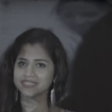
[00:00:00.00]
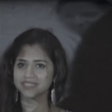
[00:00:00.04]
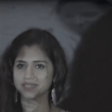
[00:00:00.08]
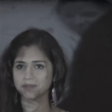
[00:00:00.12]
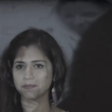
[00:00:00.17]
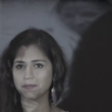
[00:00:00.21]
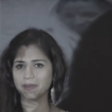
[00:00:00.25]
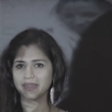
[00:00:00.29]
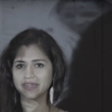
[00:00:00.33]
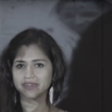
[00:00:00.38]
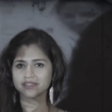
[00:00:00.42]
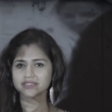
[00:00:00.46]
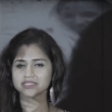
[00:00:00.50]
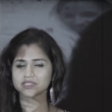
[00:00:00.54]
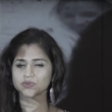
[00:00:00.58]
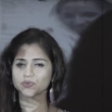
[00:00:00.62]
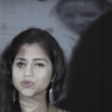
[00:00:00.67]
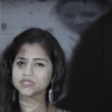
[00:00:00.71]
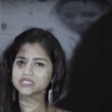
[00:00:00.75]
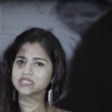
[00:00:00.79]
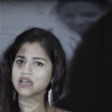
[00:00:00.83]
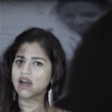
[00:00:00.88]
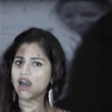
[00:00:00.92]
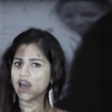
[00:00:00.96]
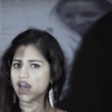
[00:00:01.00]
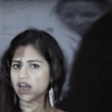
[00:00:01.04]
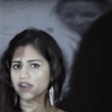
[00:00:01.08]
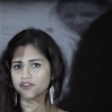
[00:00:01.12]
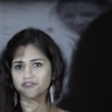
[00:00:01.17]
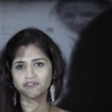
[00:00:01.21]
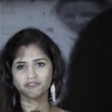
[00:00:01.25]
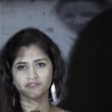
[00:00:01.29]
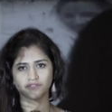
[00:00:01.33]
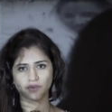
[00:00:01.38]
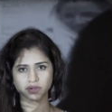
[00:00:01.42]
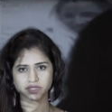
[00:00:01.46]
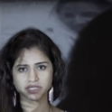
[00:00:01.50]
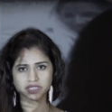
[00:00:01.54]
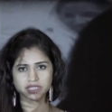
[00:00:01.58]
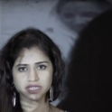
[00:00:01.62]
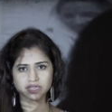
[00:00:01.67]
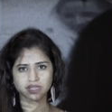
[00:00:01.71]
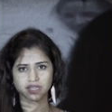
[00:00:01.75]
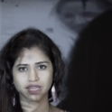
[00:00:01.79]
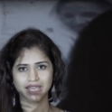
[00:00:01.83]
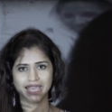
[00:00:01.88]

independence was hard fought